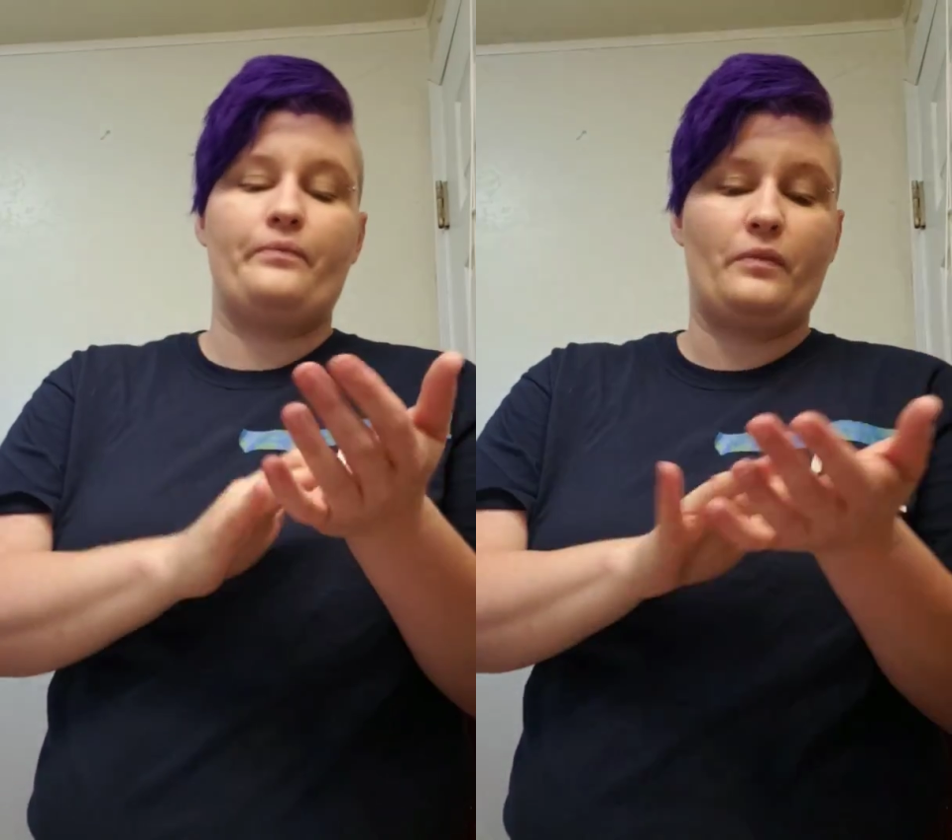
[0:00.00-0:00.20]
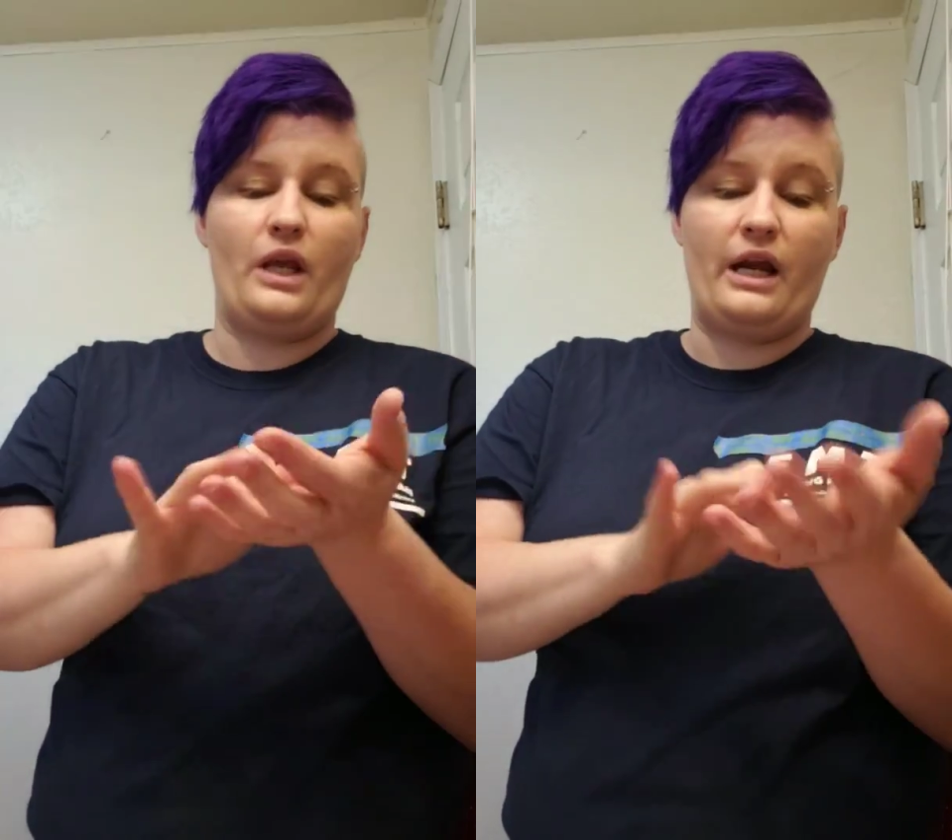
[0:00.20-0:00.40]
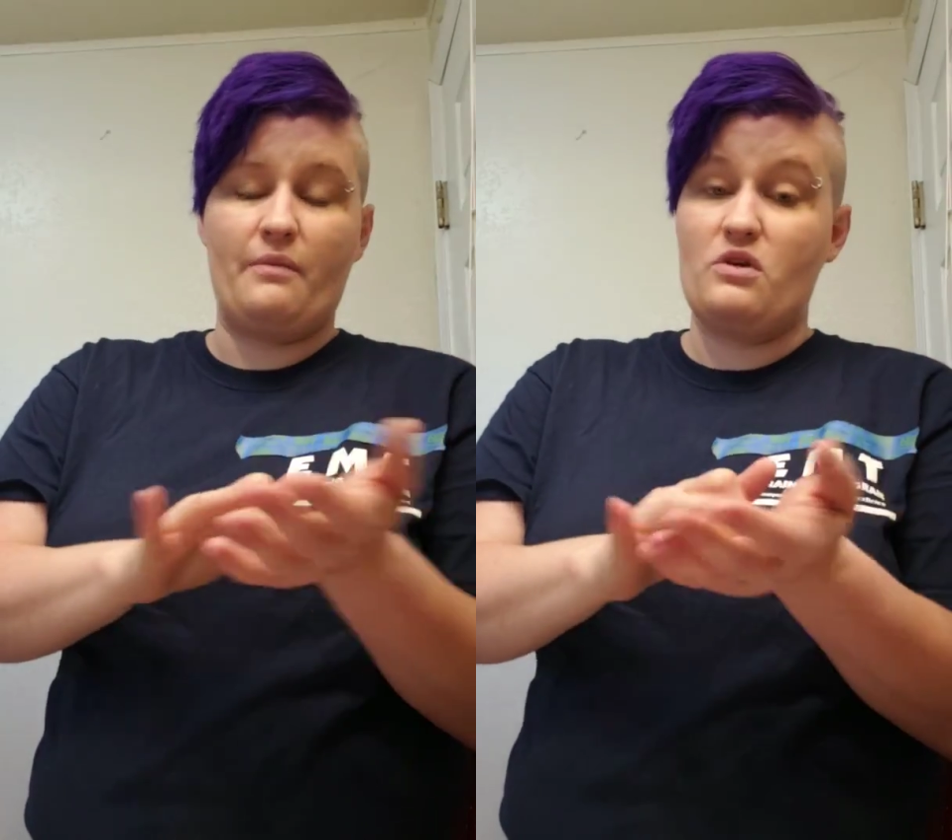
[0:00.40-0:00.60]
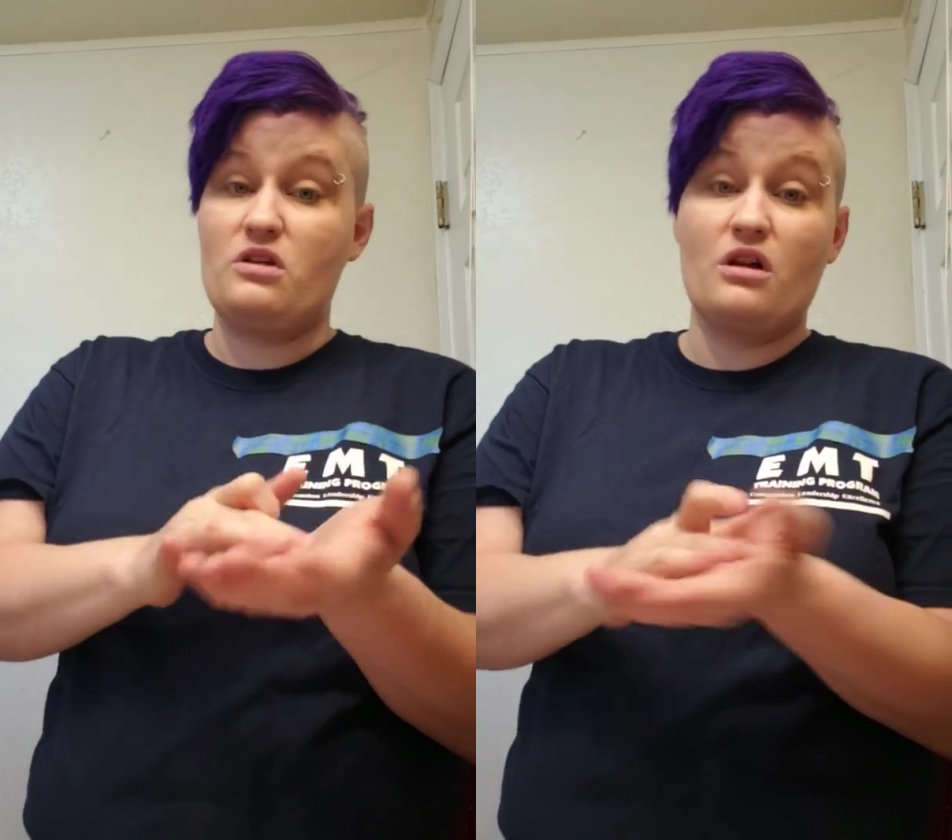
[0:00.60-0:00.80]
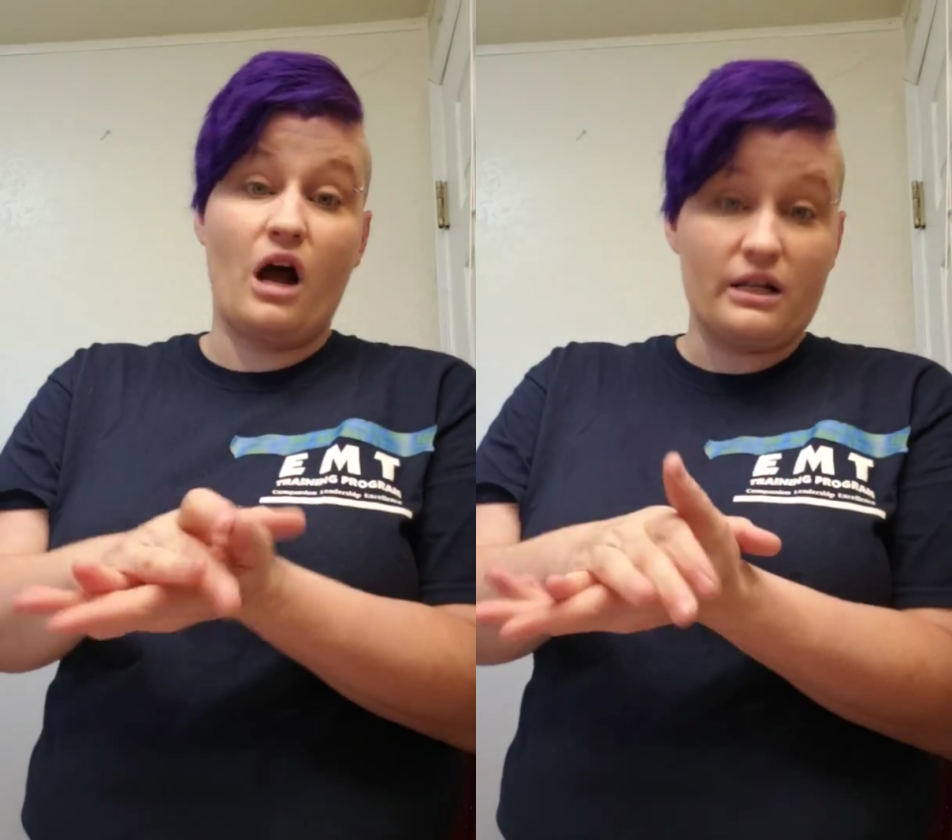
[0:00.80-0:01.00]
And I'm
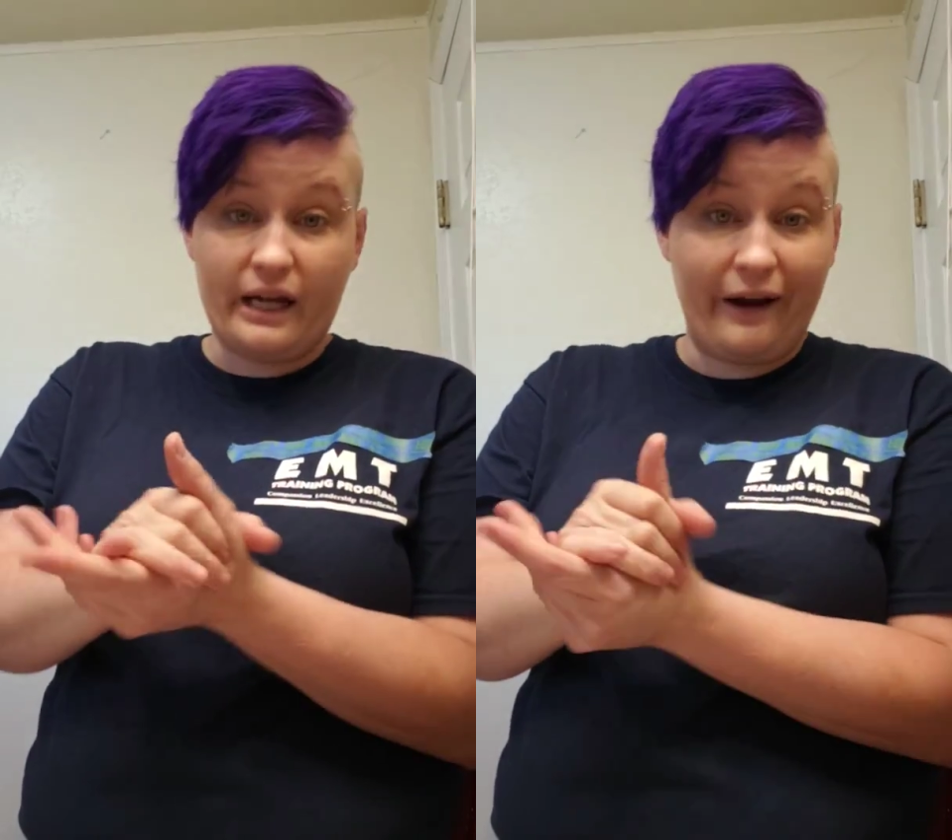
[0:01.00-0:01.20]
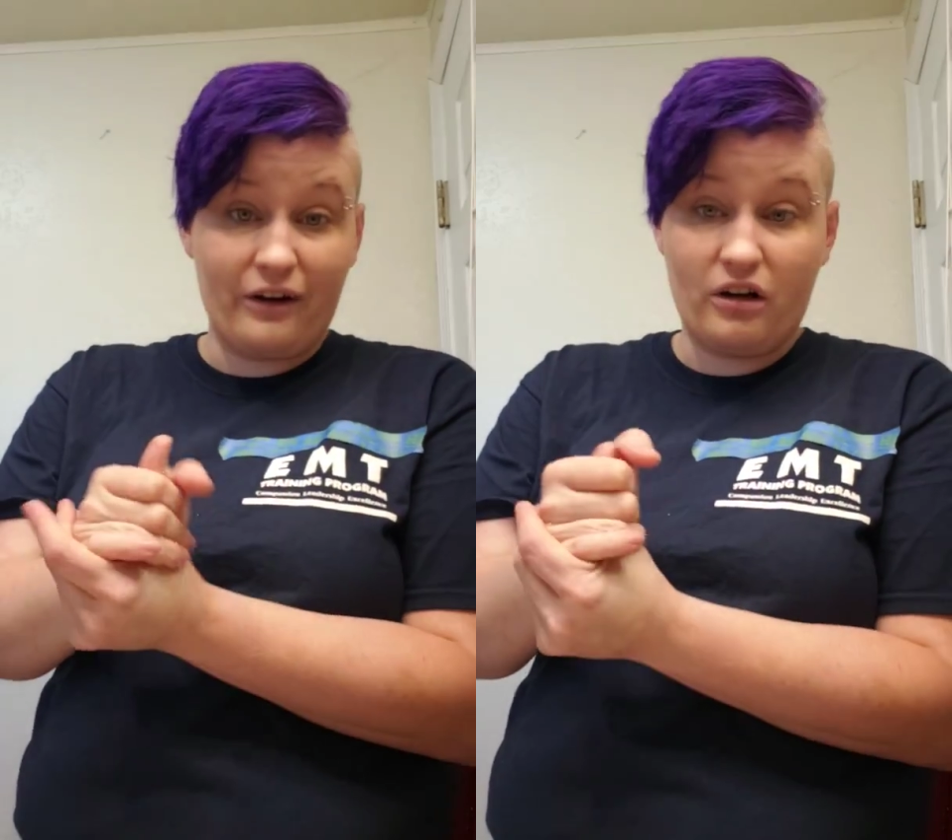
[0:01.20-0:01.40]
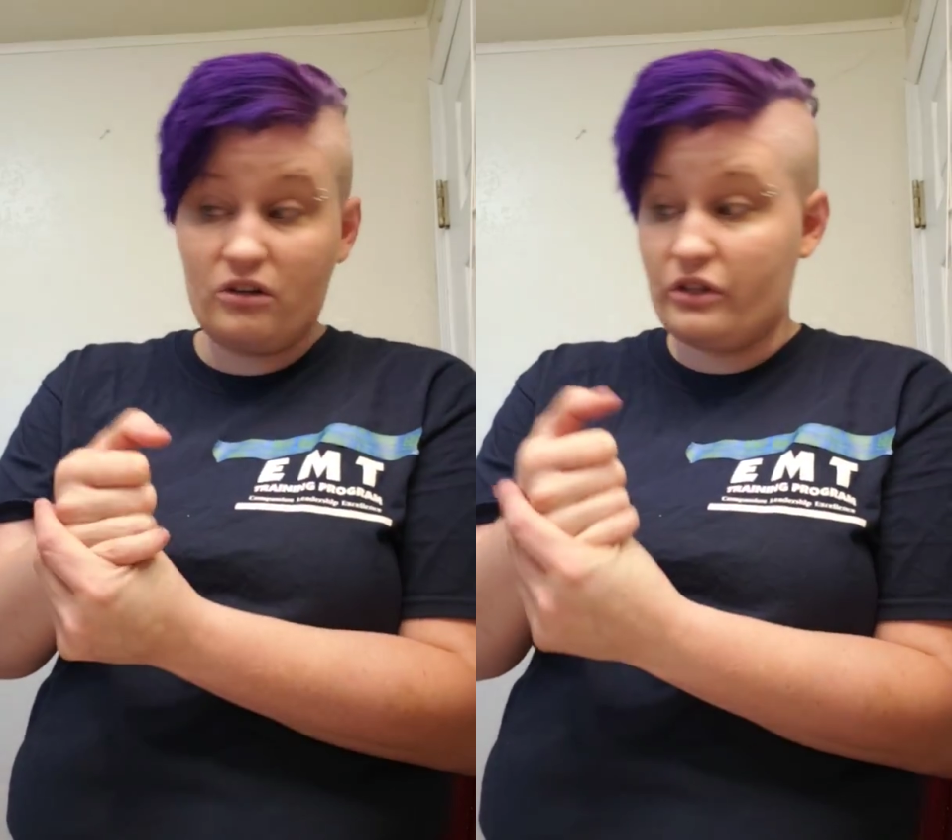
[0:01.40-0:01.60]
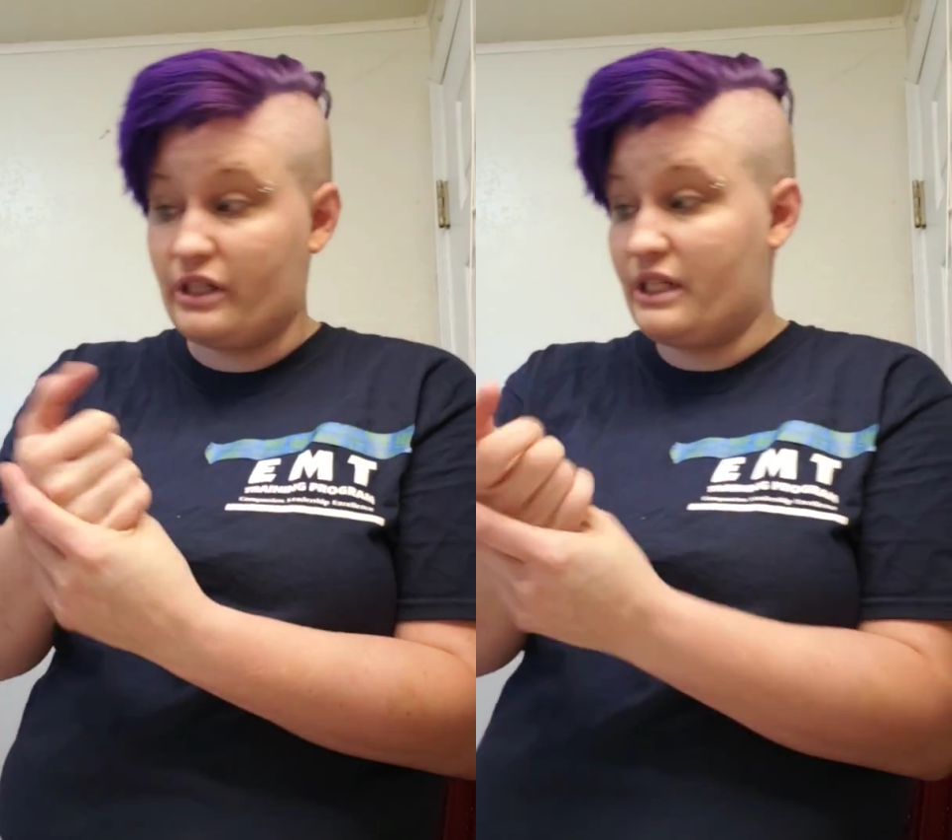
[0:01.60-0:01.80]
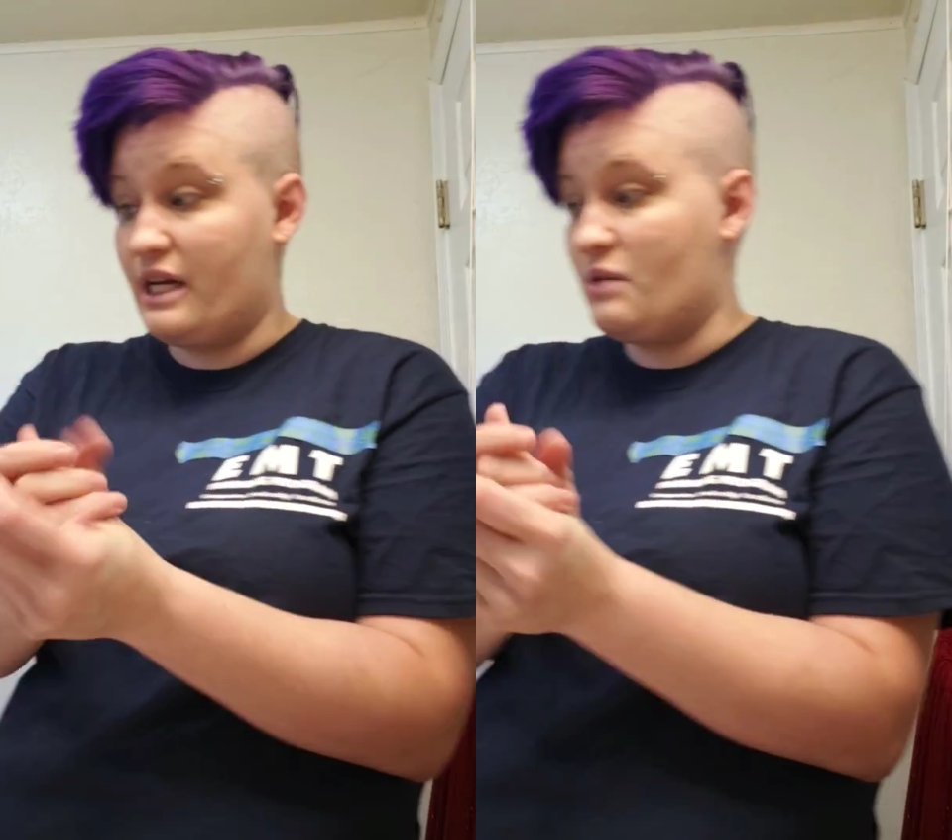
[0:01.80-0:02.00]
not tired at all during the
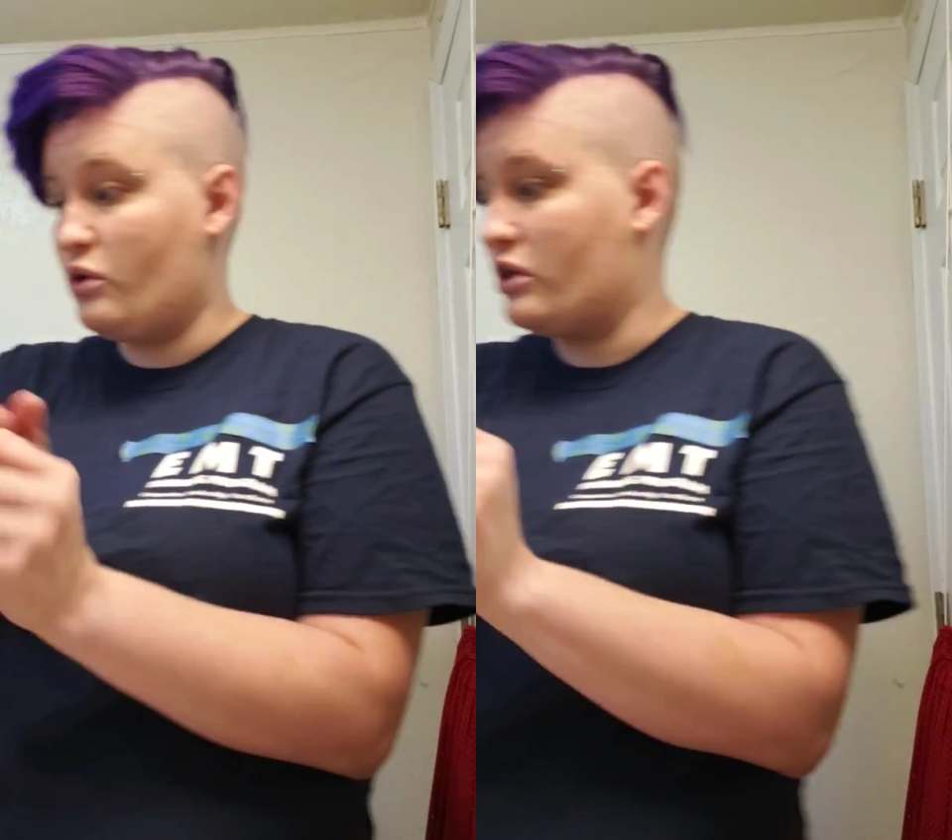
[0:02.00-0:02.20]
day anymore.